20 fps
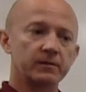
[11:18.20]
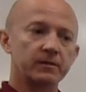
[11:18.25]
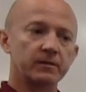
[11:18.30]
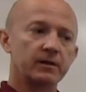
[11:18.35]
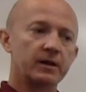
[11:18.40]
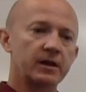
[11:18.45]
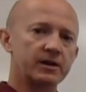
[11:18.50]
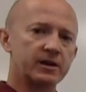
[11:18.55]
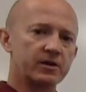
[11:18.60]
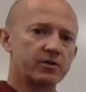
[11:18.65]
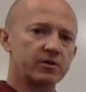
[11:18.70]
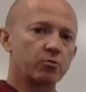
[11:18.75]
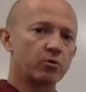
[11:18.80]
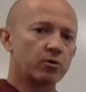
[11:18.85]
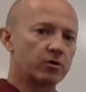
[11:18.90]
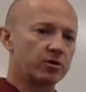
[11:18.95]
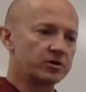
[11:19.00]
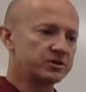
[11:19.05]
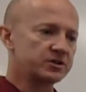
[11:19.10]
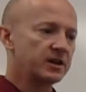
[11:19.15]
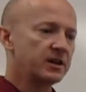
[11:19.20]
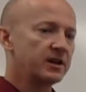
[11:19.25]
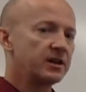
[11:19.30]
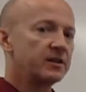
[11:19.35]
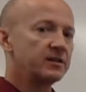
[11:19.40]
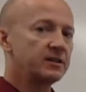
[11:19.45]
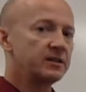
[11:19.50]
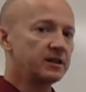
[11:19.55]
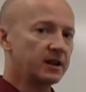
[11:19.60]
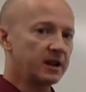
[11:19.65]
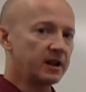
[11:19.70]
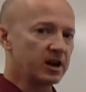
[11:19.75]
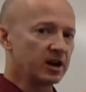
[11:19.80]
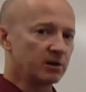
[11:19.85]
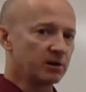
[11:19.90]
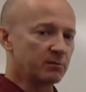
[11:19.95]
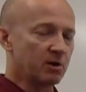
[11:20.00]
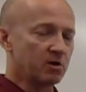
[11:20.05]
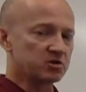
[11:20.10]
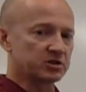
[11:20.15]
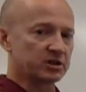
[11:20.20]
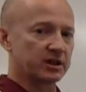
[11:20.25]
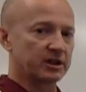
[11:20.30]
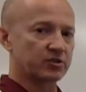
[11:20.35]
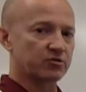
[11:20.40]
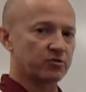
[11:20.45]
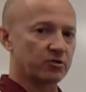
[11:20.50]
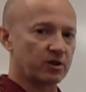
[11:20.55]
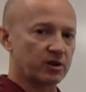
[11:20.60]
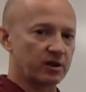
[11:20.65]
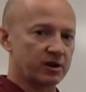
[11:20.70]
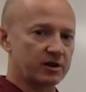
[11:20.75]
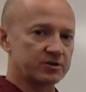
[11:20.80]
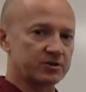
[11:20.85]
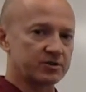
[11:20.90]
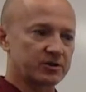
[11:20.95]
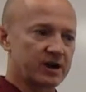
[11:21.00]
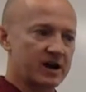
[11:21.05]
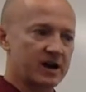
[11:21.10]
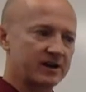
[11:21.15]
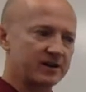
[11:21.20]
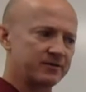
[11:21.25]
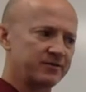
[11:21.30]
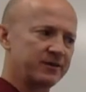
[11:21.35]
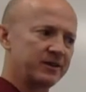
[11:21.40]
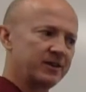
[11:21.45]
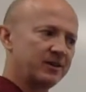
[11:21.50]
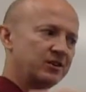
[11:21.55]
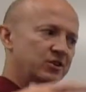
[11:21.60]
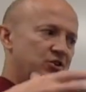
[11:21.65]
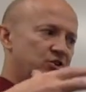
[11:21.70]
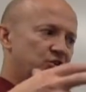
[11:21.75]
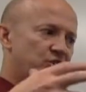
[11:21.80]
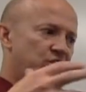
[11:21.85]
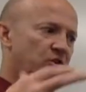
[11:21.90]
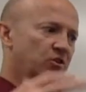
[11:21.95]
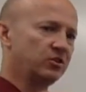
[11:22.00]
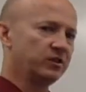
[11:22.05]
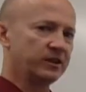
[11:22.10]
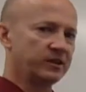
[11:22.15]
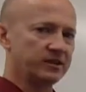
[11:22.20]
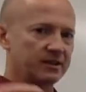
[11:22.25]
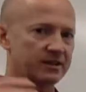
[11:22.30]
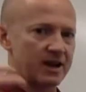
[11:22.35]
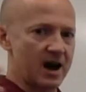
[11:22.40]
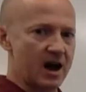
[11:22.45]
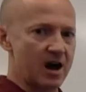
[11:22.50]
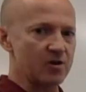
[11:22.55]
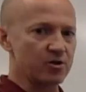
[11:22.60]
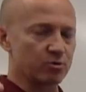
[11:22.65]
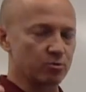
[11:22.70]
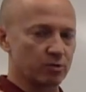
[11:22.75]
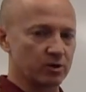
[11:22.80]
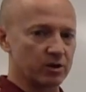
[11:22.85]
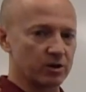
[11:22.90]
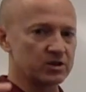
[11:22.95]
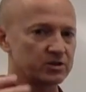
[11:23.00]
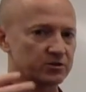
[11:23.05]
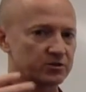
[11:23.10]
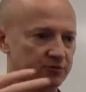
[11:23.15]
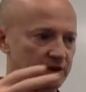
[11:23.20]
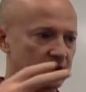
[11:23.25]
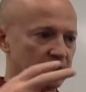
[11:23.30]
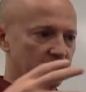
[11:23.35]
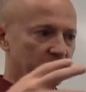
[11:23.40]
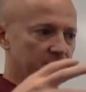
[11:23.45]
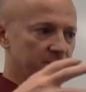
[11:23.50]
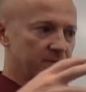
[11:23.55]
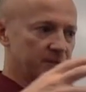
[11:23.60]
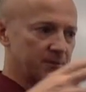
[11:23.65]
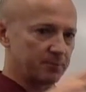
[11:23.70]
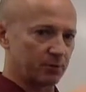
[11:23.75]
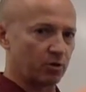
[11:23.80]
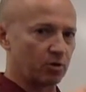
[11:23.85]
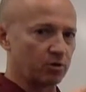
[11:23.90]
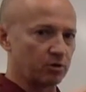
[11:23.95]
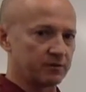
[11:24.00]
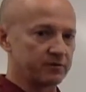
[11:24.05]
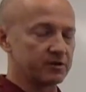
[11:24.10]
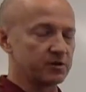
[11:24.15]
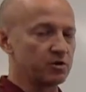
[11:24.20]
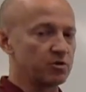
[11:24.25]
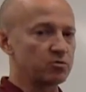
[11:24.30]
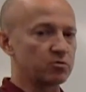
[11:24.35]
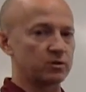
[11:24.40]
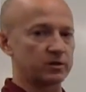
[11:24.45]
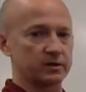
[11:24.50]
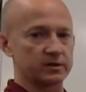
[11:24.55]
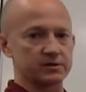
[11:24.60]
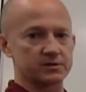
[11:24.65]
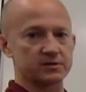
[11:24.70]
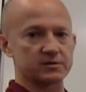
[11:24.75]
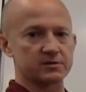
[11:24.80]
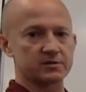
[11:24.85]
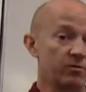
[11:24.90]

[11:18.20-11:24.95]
In other words, the innermost electrons are kind of shielding the outer ones from the pull of the nucleus.